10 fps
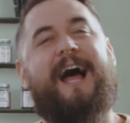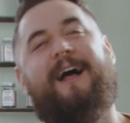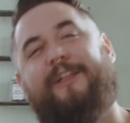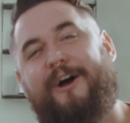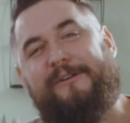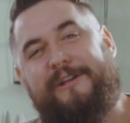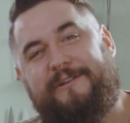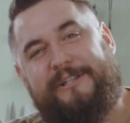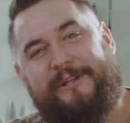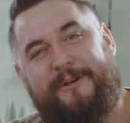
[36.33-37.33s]
Hello
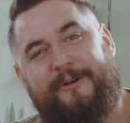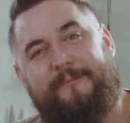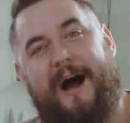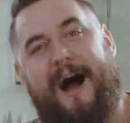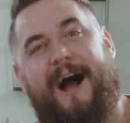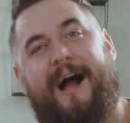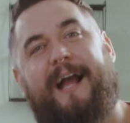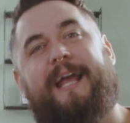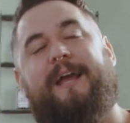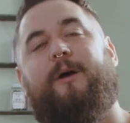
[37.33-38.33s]
YouTube, I
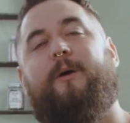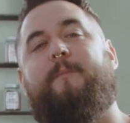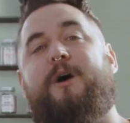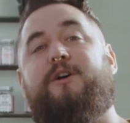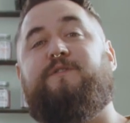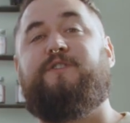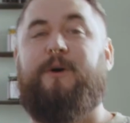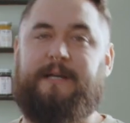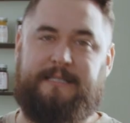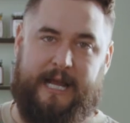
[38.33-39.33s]
am
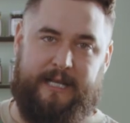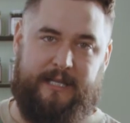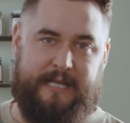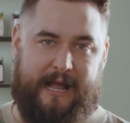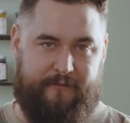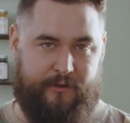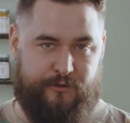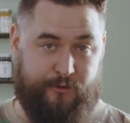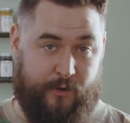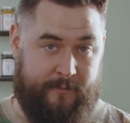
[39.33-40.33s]
so excited to have you
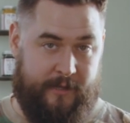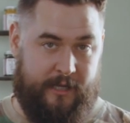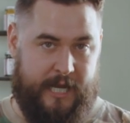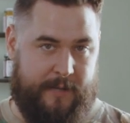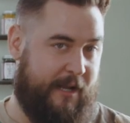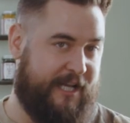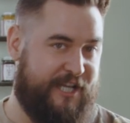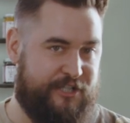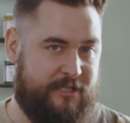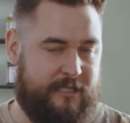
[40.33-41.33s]
join me in my
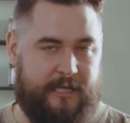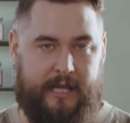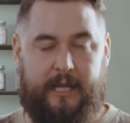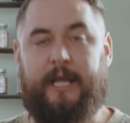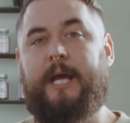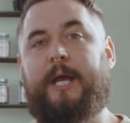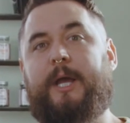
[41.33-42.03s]
kitchen today